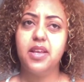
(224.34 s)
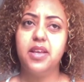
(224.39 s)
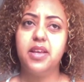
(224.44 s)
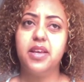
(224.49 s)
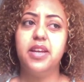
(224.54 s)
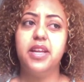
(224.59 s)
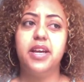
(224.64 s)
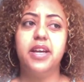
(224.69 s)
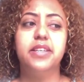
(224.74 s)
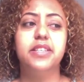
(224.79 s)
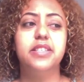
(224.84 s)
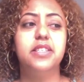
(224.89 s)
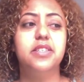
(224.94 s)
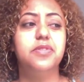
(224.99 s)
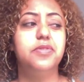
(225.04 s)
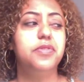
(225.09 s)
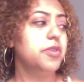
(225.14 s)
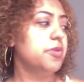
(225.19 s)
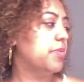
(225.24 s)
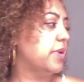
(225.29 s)
And I did
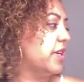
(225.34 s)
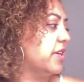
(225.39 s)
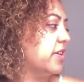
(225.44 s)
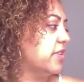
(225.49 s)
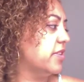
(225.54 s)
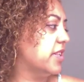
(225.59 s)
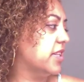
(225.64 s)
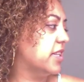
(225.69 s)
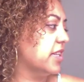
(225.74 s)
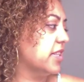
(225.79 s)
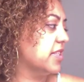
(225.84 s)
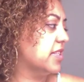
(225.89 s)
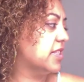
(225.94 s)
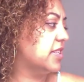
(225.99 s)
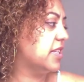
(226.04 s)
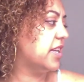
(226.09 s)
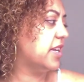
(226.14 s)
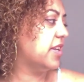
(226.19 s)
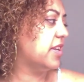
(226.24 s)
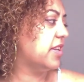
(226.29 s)
feel better the next
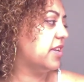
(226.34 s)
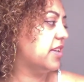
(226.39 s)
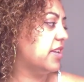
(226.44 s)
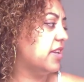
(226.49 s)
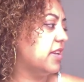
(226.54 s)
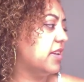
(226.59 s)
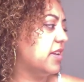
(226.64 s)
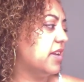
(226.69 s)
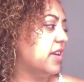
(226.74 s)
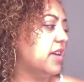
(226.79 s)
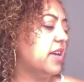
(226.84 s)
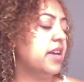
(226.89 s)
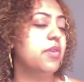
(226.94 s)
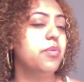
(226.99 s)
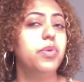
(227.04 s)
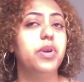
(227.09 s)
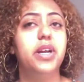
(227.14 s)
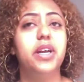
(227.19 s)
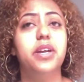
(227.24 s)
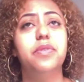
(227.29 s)
day.
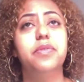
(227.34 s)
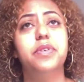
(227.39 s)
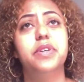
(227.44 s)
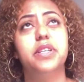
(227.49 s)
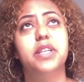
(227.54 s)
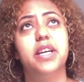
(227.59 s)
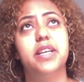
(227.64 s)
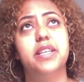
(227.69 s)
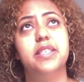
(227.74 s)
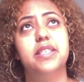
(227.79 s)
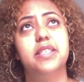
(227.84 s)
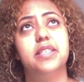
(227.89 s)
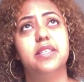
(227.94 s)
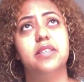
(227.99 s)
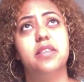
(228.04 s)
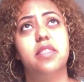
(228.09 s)
And what I realized is